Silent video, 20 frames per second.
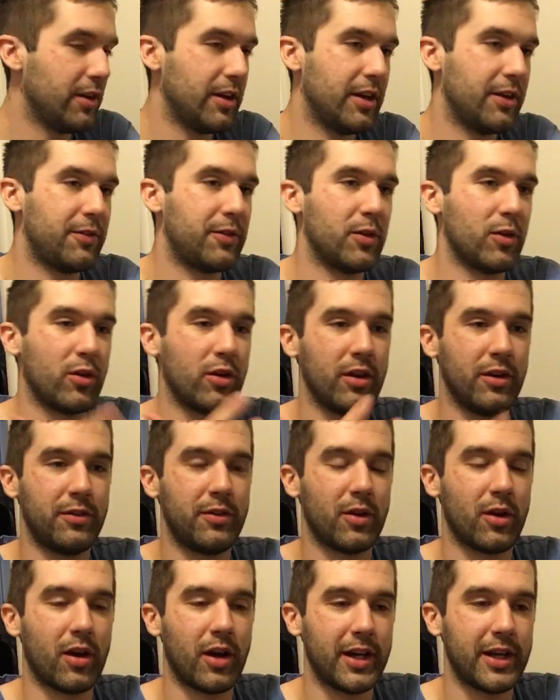If
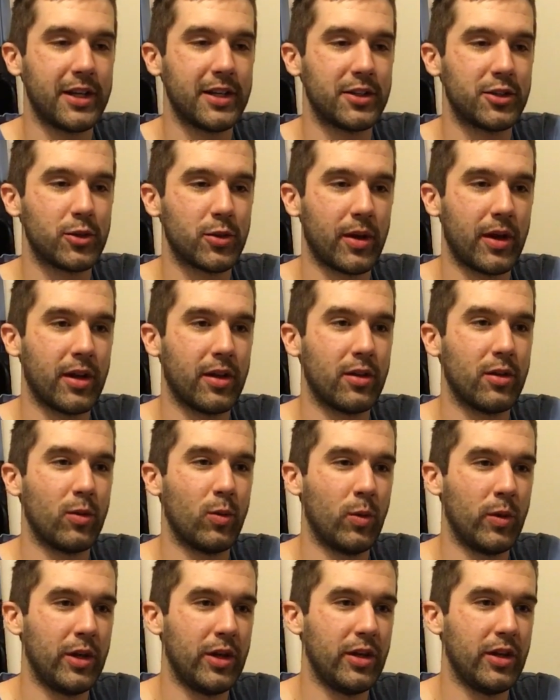you're hiking a trail,
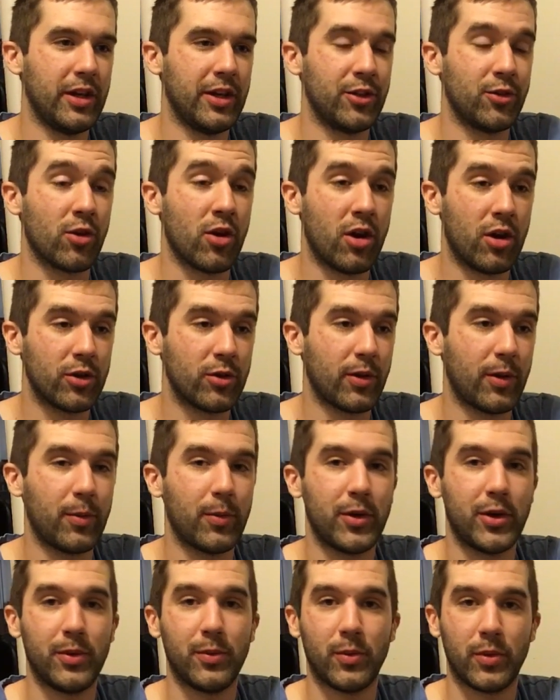and you're hungry,
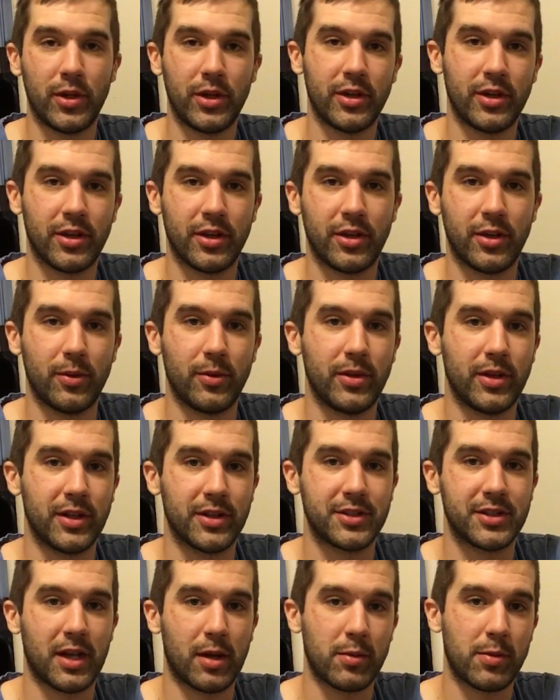what are you gonna do? You're
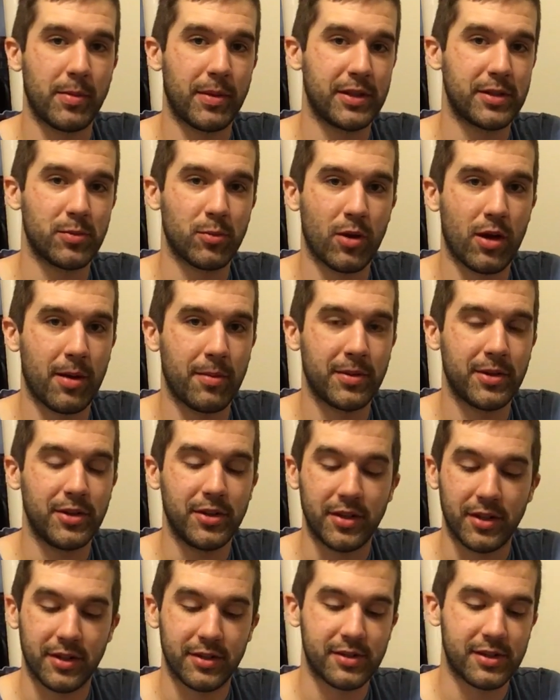gonna stop to make some ramen.
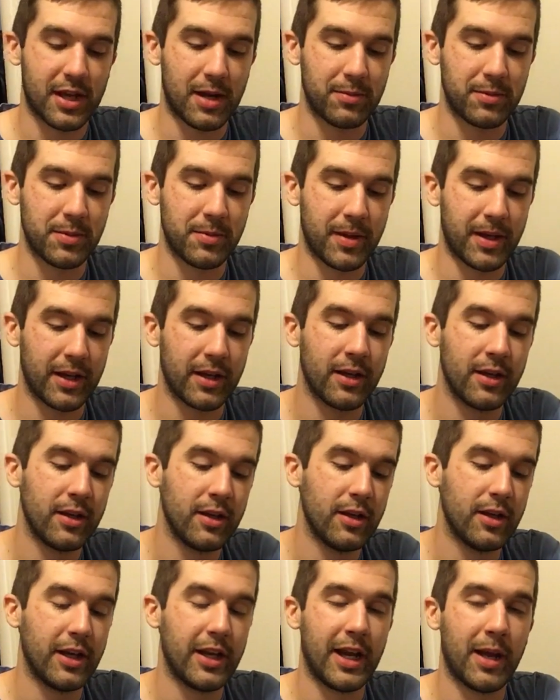You're gonna stop to make
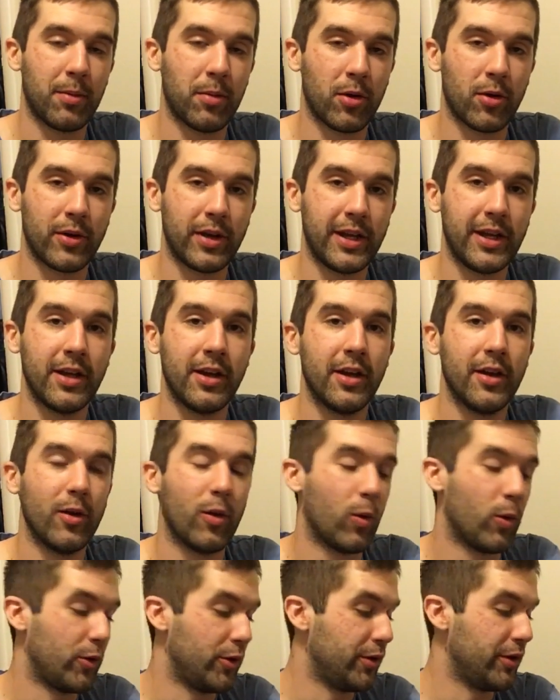an MRE,
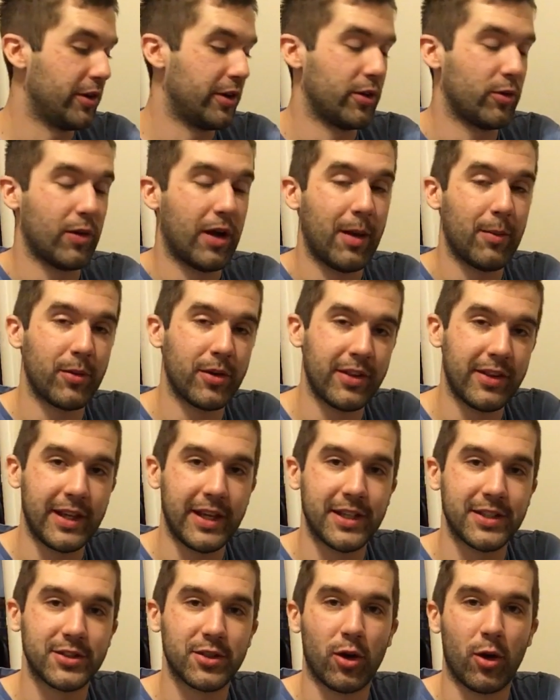or you're gonna grab one of
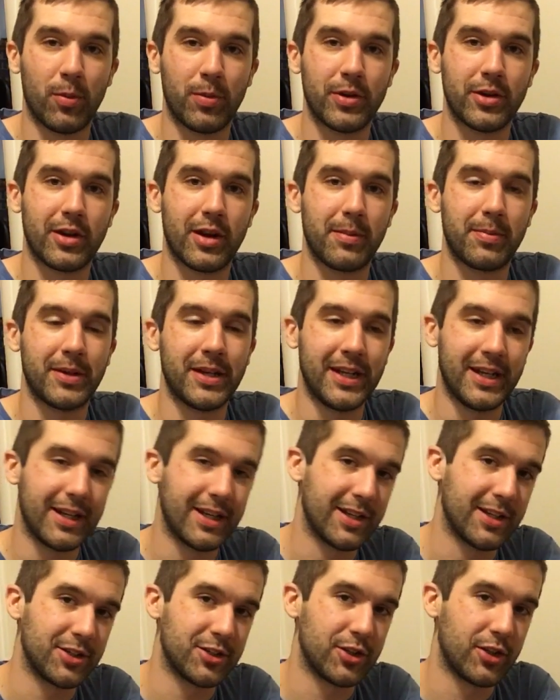these, open it up, and eat
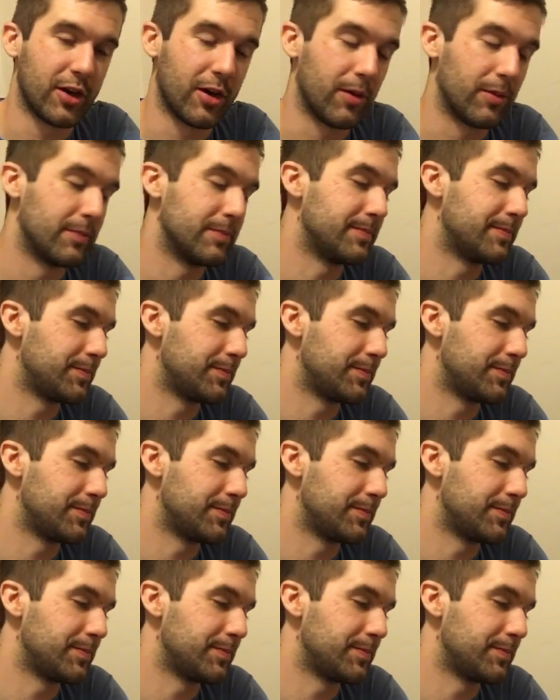it as you go.